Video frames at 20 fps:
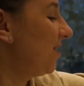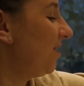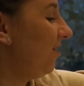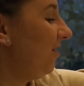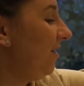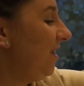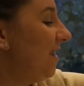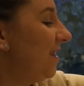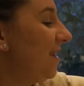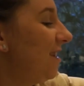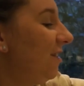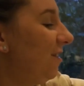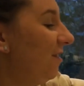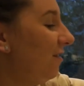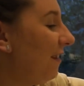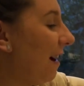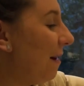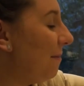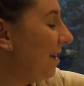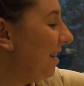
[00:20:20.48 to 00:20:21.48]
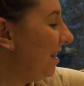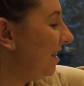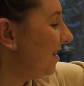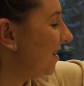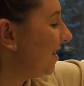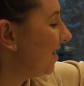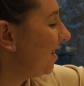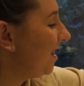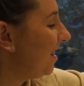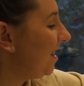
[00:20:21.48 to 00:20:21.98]
got these little
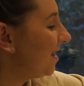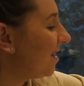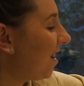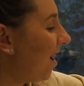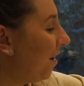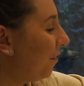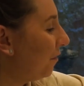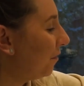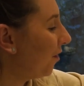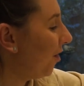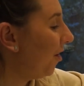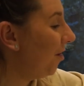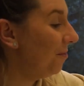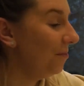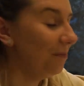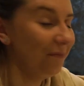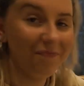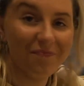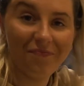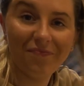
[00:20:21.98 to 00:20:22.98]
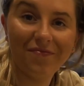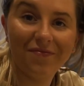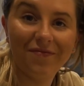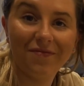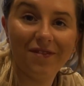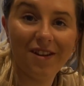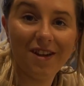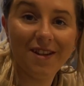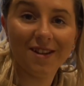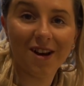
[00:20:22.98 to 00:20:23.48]
rabbits. These are from
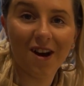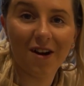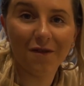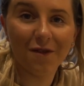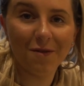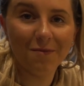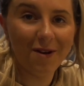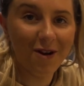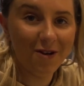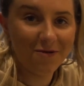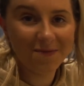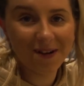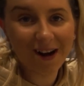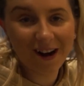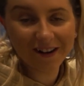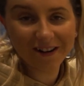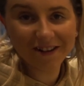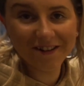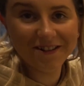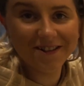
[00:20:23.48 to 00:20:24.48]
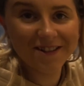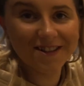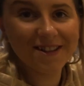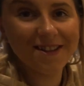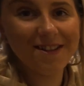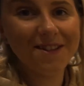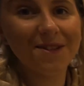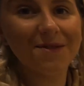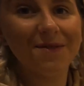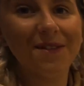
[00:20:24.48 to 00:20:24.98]
Home Bargains.
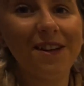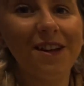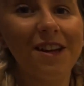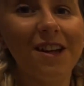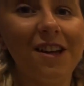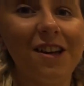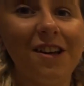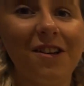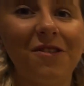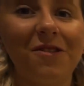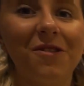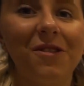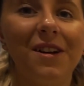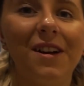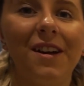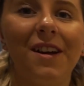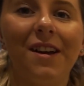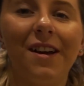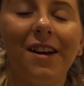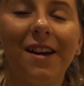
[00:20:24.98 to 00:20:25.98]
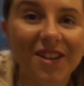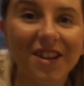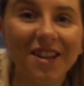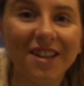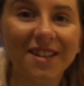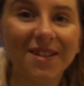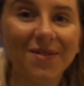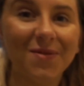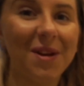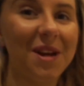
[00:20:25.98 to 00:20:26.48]
These are really cute, really
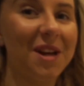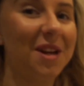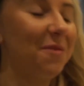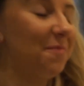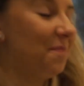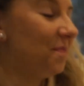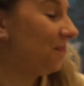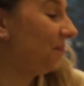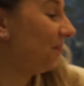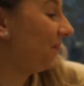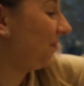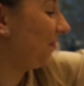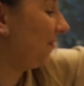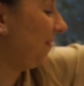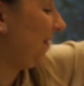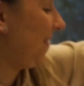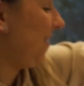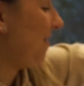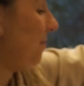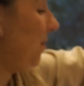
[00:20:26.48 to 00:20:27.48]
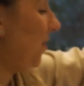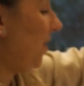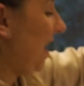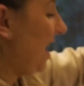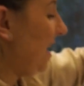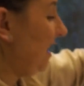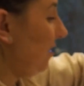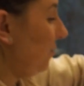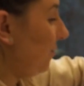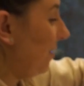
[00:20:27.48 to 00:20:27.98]
sweet. But
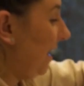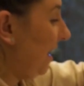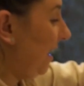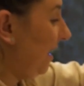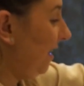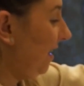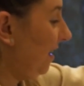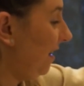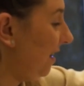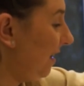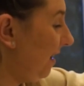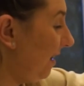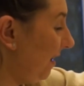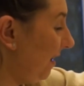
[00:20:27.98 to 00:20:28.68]
anyway,